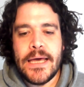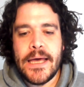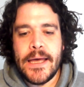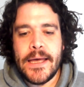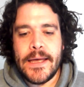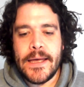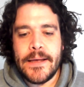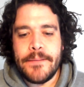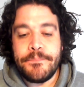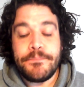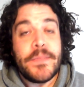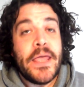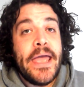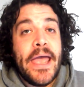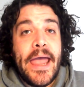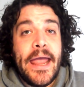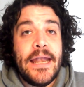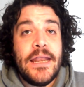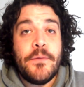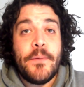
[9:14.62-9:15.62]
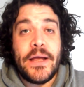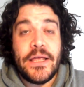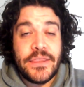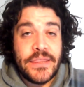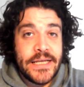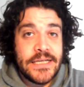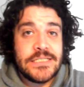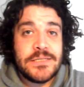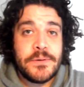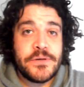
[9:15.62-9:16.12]
Um, anyway,
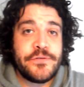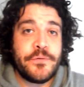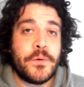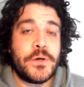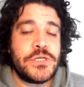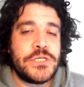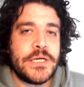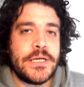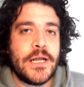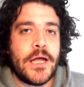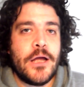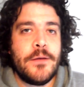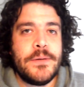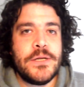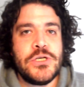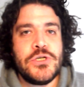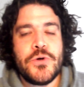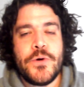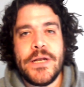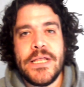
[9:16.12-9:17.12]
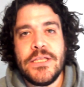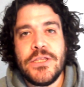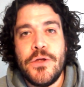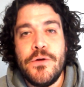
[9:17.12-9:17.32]
thanks so much for watching. I hope you enjoyed it.